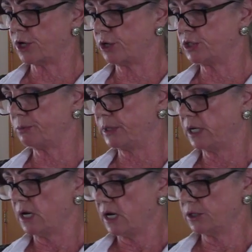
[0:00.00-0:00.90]
known to be
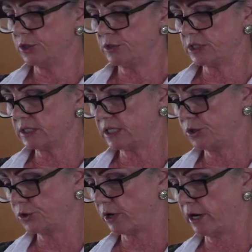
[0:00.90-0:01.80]
a nuisance
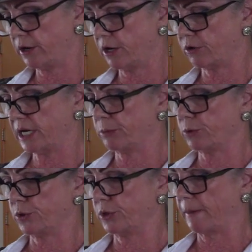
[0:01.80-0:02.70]
in your area or
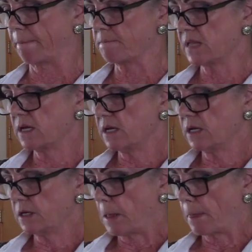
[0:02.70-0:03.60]
neighborhood. Carol.